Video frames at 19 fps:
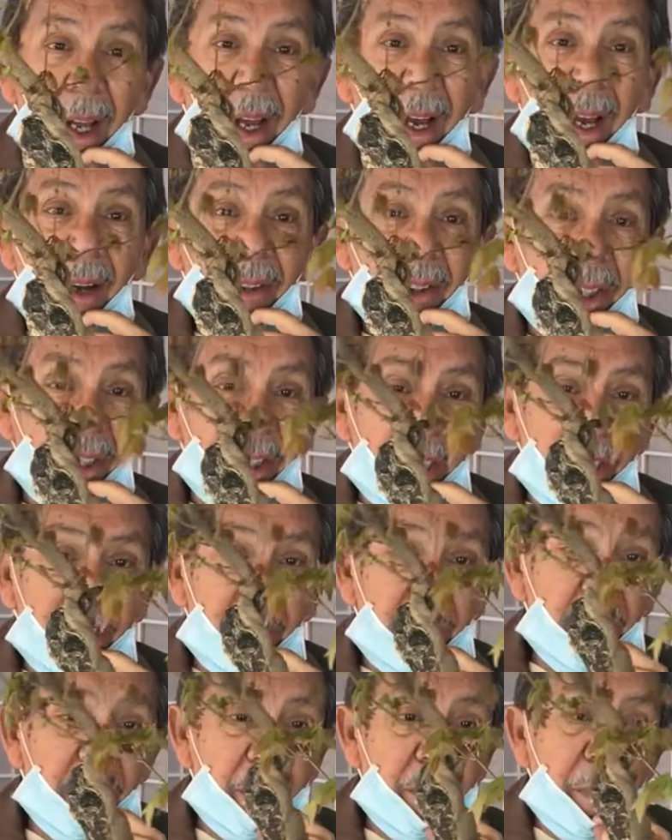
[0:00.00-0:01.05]
I would suggest you
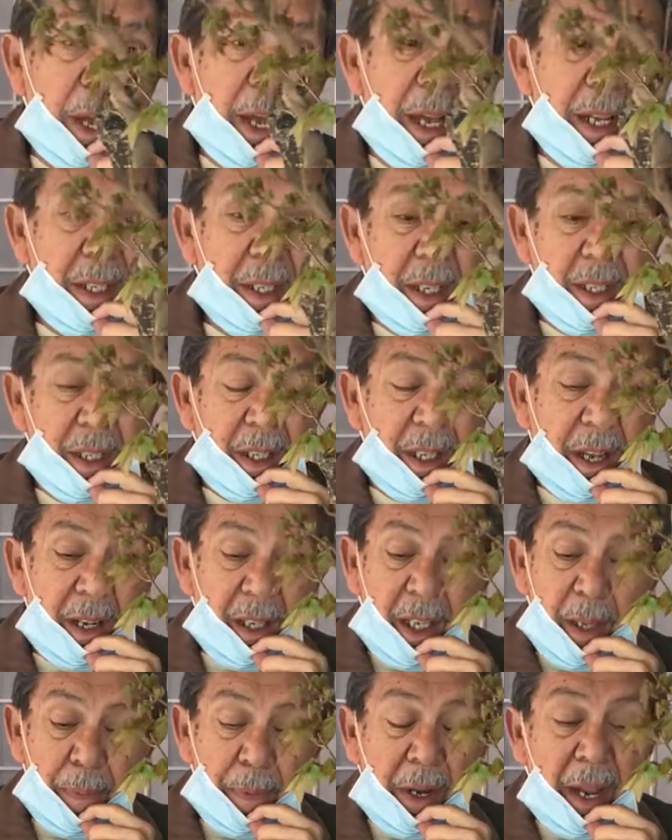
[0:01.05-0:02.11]
use a mask and kind of
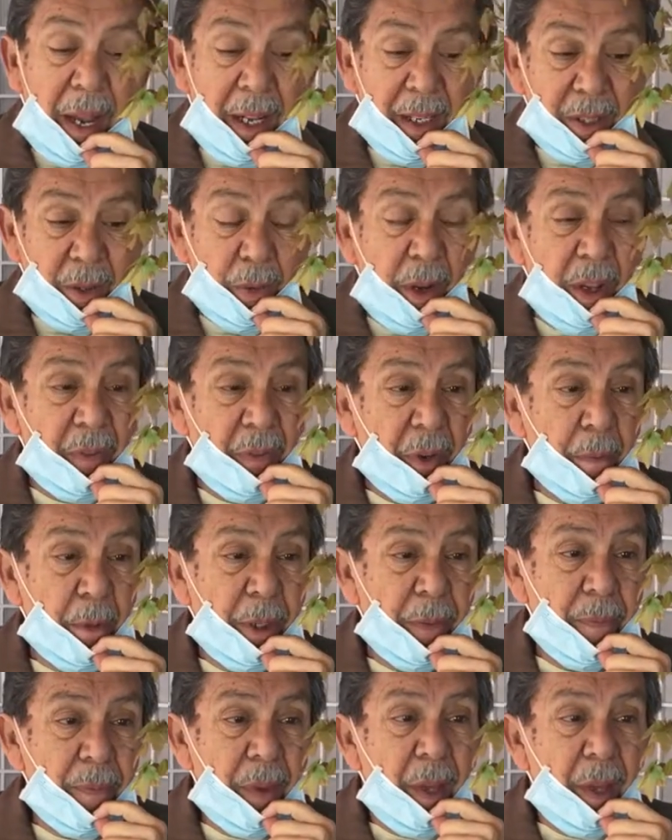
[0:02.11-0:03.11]
keep your hands away from it.